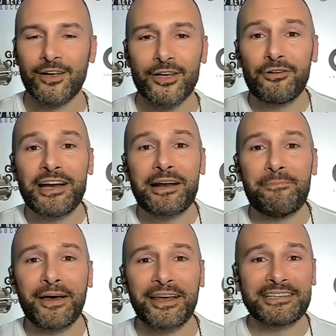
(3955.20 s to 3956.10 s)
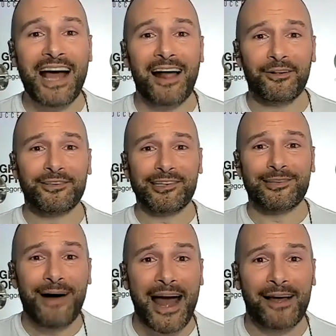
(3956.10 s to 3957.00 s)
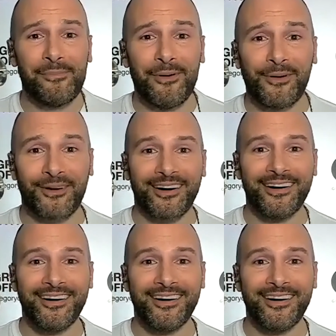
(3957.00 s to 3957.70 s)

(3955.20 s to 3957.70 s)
You don't need a million dollars to smile more.